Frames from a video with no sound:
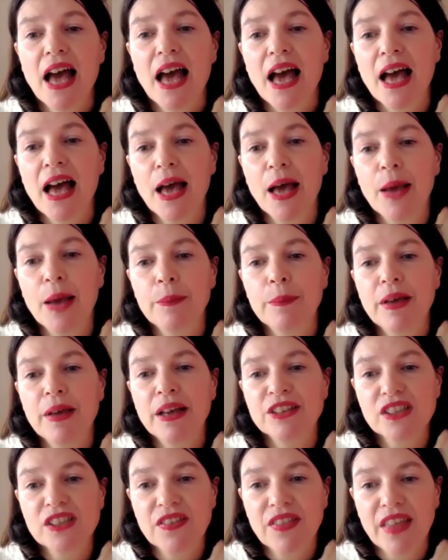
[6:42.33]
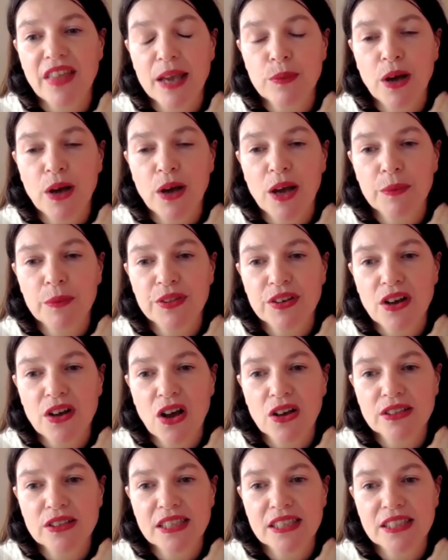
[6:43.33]
Um, and so they work with an
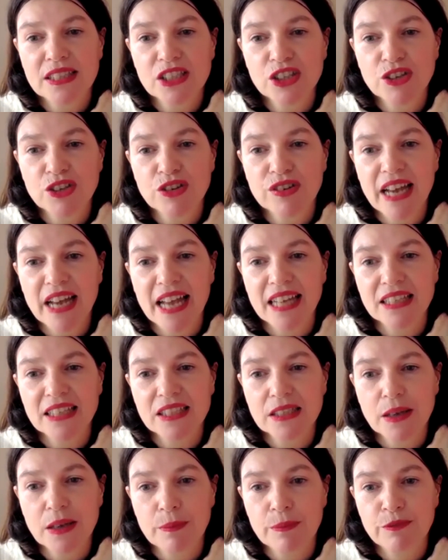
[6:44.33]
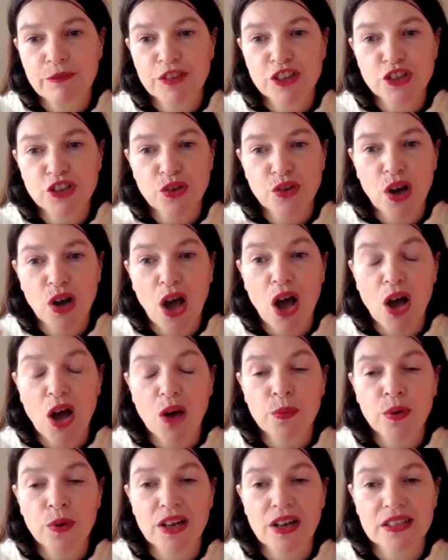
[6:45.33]
artist to create some visual
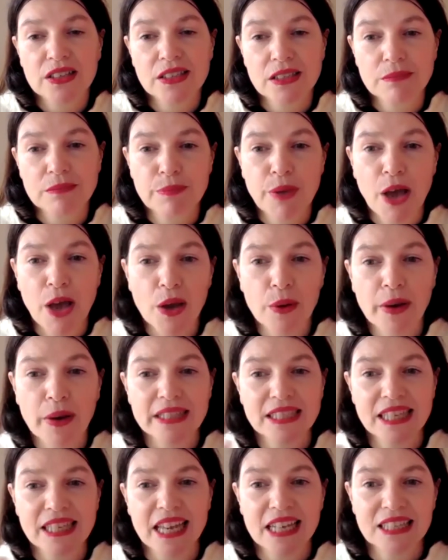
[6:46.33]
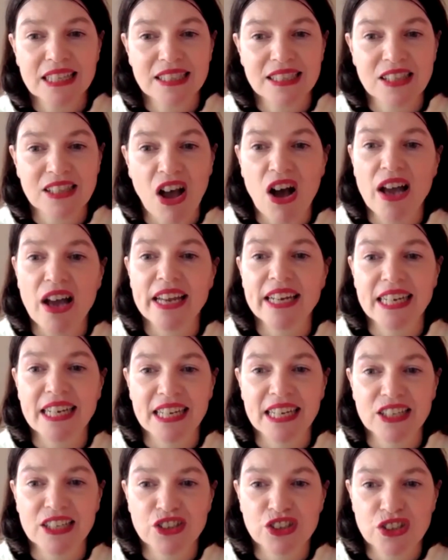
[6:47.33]
artworks and poetic
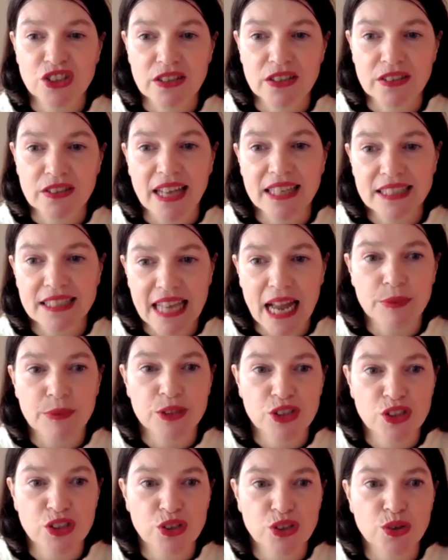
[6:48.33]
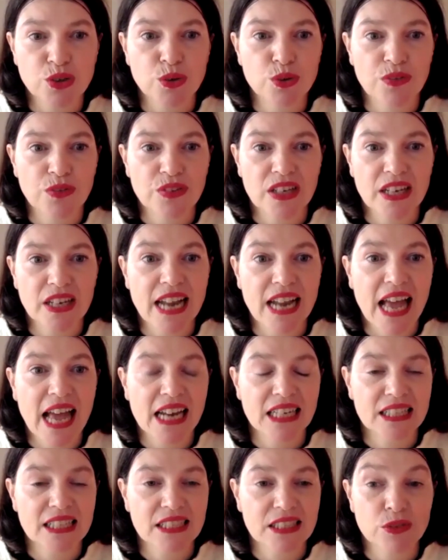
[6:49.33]
signage that is now installed on the
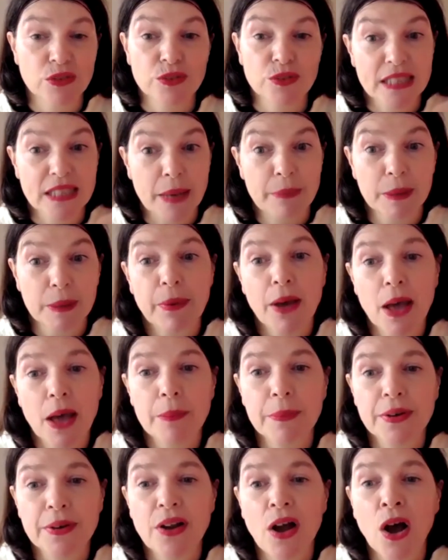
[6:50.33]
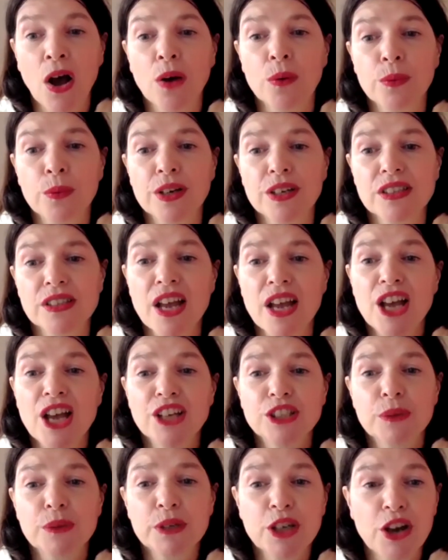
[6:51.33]
canal as sort of semi-permanent artworks
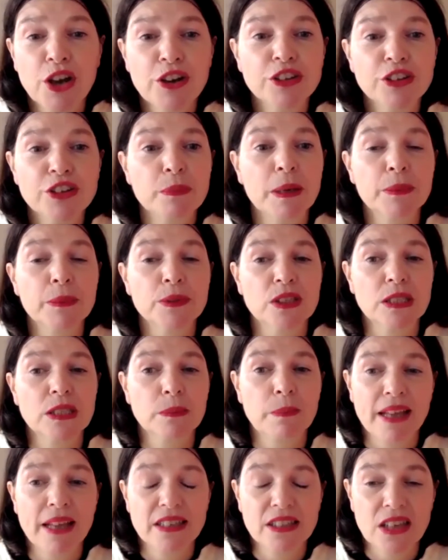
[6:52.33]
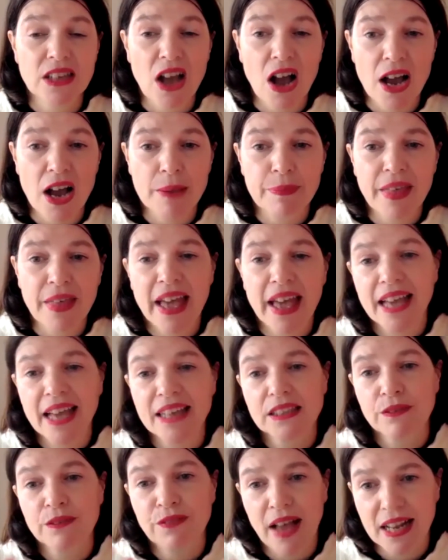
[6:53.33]
to encourage people to spend time
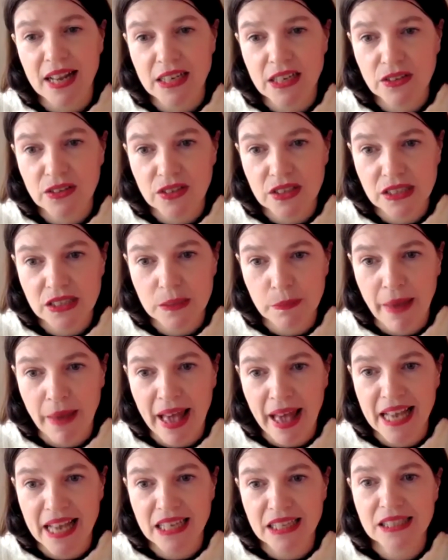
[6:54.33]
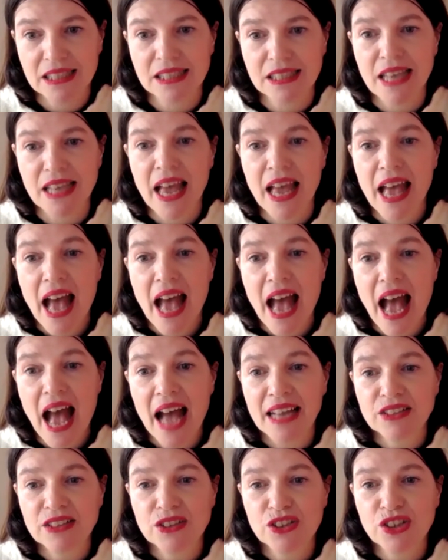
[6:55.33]
there, to value the space,
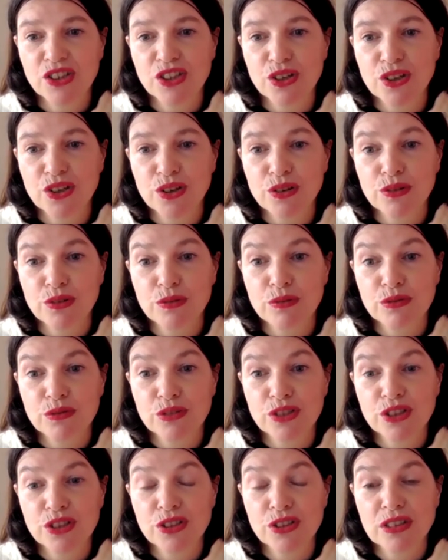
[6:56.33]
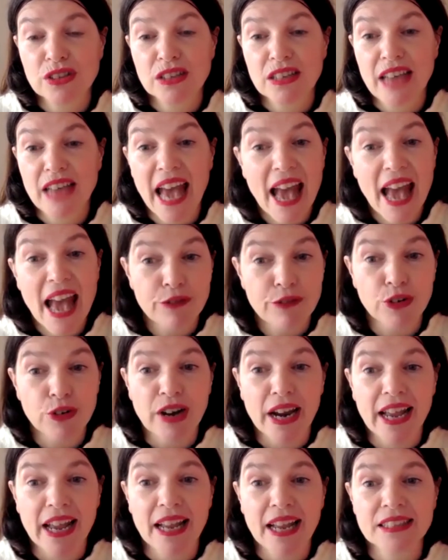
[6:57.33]
and to to care for
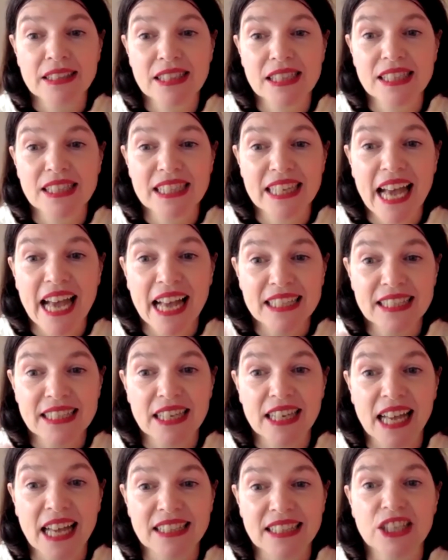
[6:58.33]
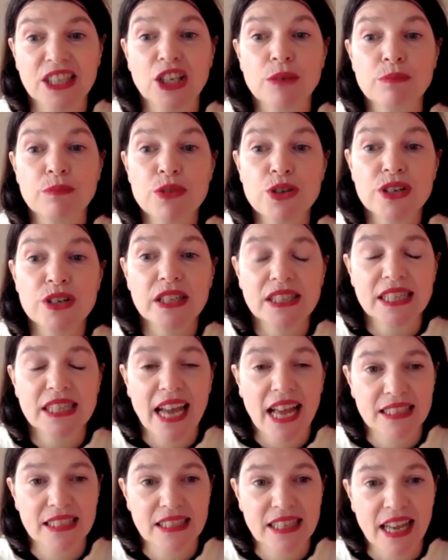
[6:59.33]
it, and to see it as a as a community
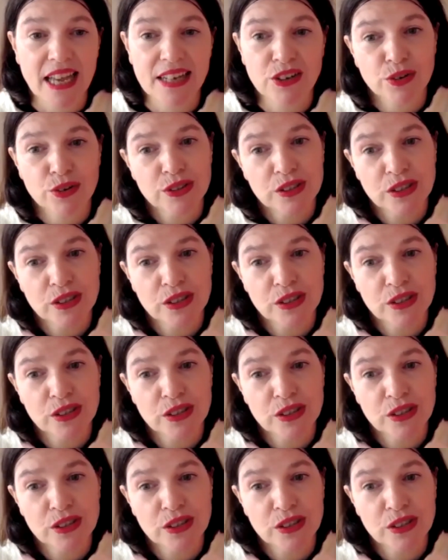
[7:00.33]
asset, not